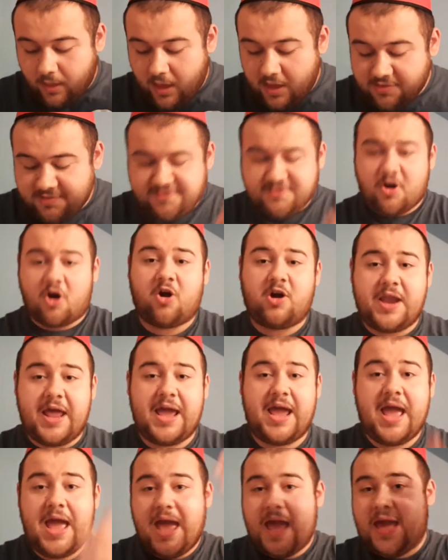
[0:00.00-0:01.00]

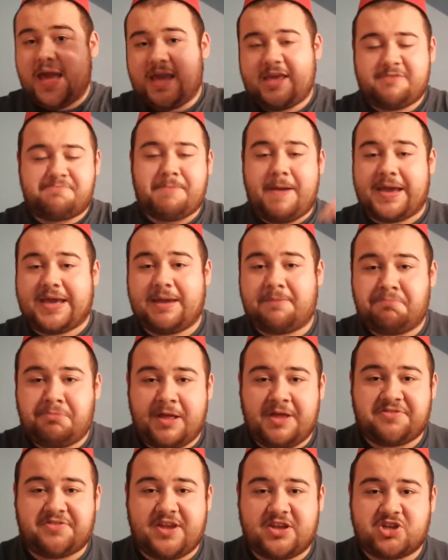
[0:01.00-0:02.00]
Sony is making
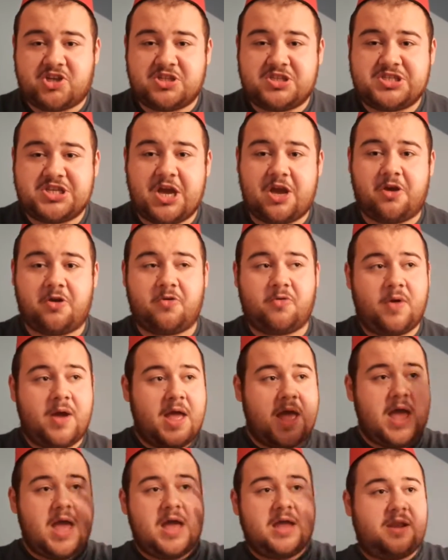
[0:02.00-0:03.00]
PlayStation 2.
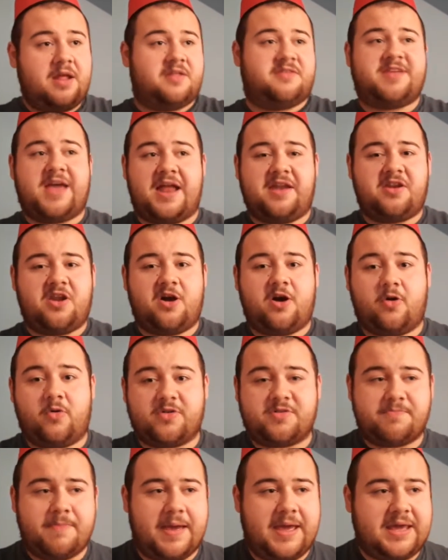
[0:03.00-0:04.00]
Nintendo
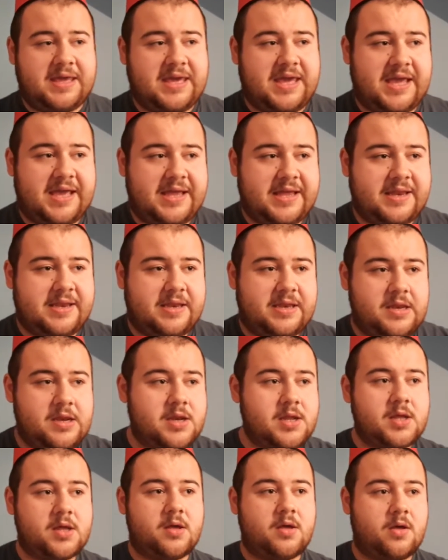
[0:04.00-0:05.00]
was making...
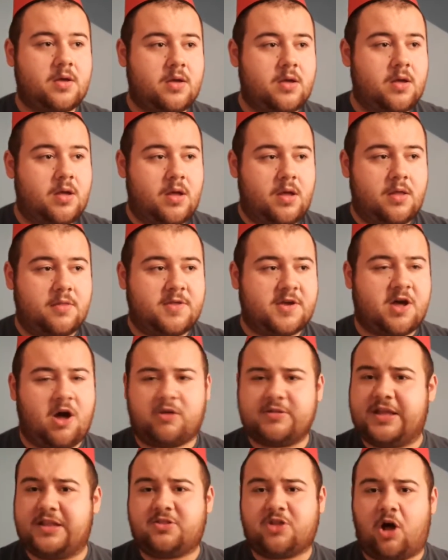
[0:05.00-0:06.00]
They
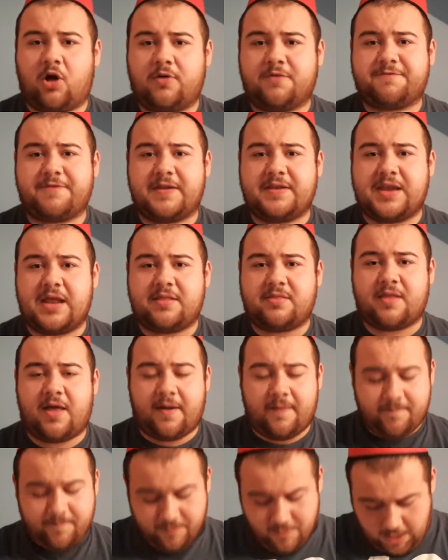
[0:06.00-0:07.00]
called it Dolphin, didn't they?
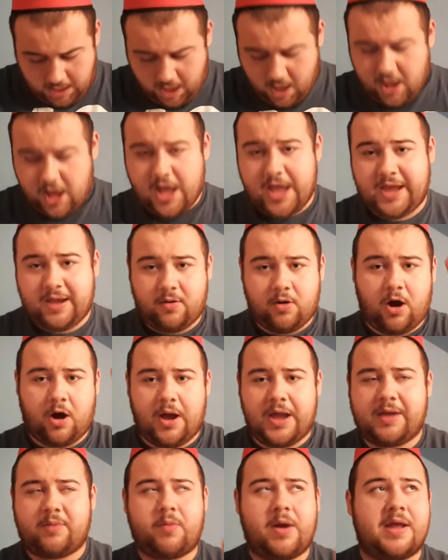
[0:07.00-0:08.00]
It, oh,
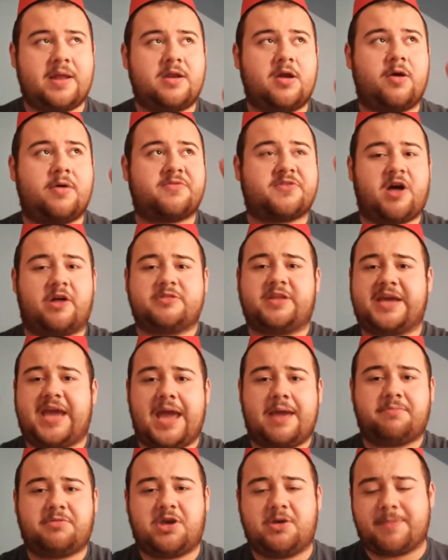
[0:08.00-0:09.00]
it went, no, it's called the
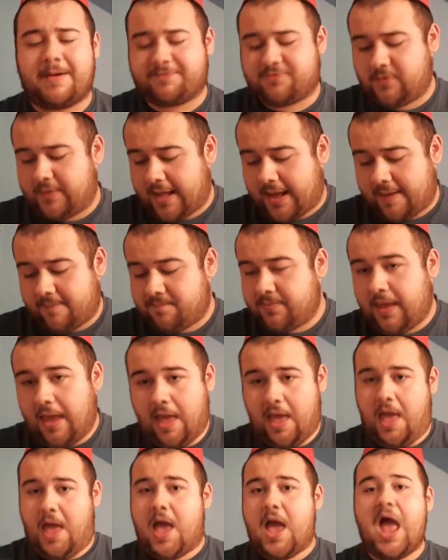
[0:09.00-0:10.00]
GameCube after that.
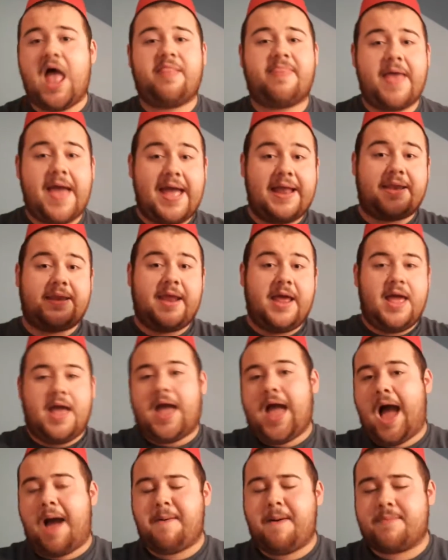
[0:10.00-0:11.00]
And then
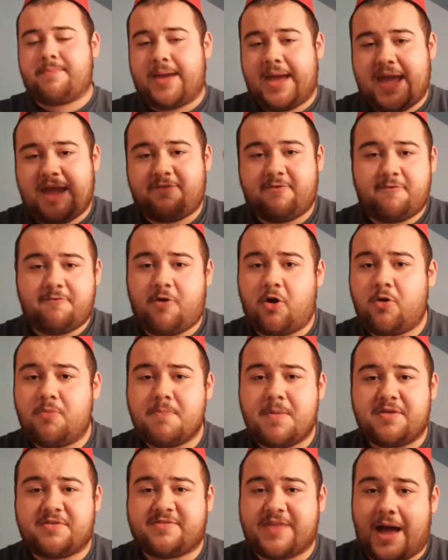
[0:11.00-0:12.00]
I remember hearing
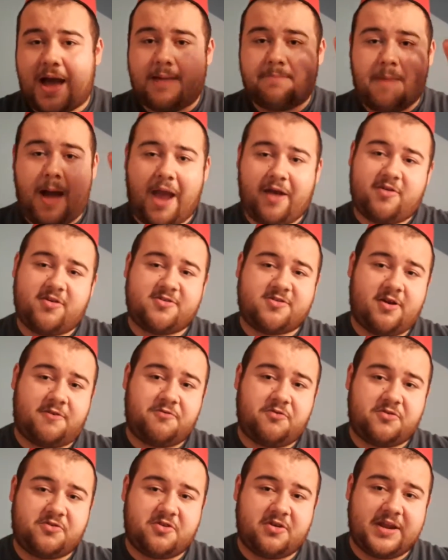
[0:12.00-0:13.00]
rumours that
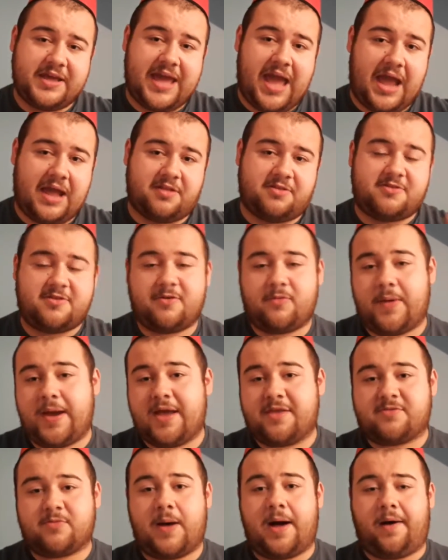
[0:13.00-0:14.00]
Microsoft was going to get into it
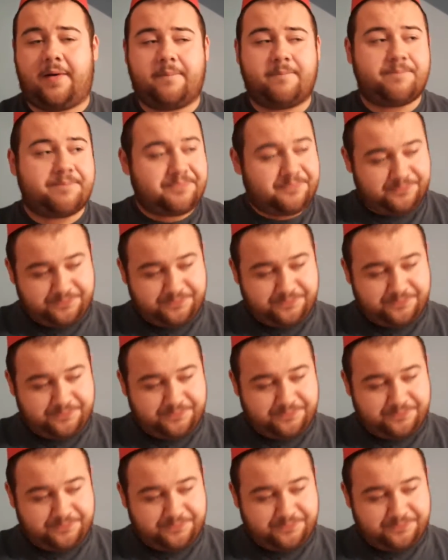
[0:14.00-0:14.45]
as well,